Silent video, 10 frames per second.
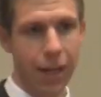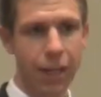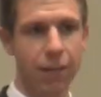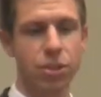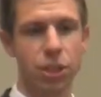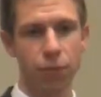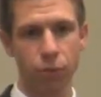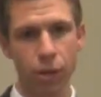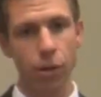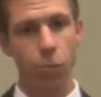and gives
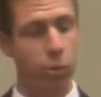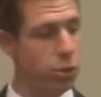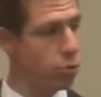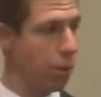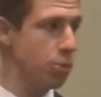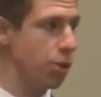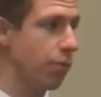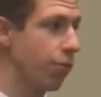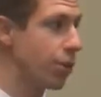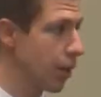different
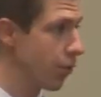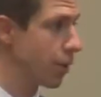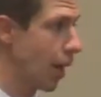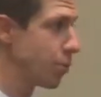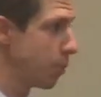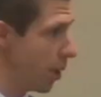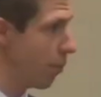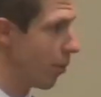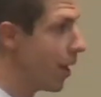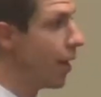prescription for different types of
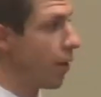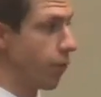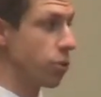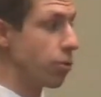people. In 1